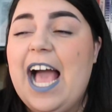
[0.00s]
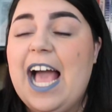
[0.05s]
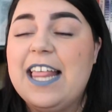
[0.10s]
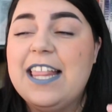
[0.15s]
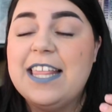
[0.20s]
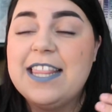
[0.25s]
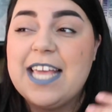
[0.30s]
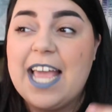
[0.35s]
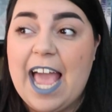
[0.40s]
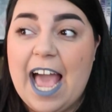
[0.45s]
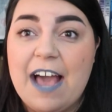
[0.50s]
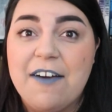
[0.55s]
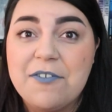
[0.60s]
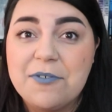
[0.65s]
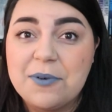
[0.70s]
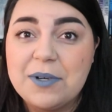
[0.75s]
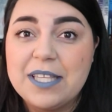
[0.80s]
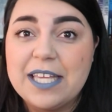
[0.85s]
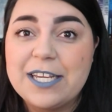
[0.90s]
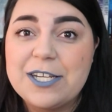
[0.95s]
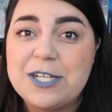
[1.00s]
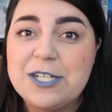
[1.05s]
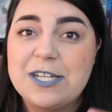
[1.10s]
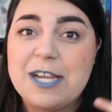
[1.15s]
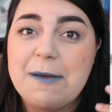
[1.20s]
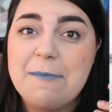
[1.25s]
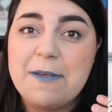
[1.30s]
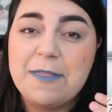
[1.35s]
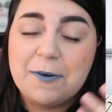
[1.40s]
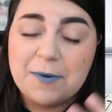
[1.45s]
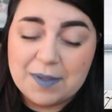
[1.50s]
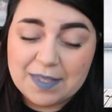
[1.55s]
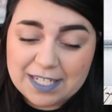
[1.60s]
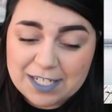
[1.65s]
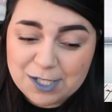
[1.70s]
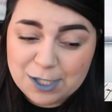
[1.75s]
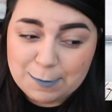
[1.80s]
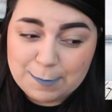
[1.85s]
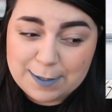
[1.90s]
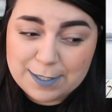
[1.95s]
and then they have a relationship and the
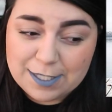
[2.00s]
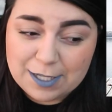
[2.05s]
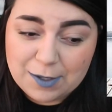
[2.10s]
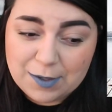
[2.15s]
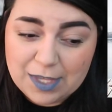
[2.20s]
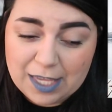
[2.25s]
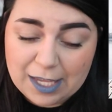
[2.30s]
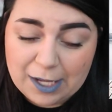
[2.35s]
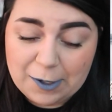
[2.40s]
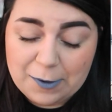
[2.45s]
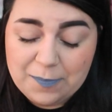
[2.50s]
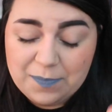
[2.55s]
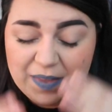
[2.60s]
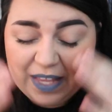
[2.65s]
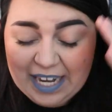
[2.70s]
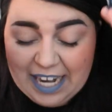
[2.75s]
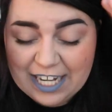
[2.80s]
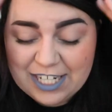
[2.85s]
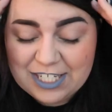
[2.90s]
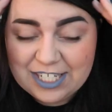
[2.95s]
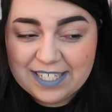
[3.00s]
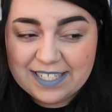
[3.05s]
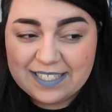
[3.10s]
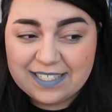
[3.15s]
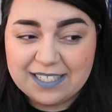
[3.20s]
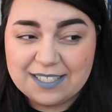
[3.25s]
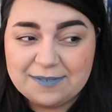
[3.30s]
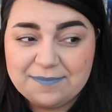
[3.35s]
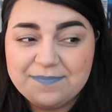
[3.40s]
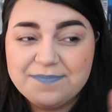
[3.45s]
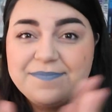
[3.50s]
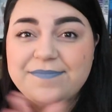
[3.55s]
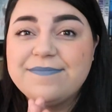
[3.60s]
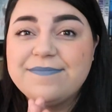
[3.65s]
relationship is so cute and I just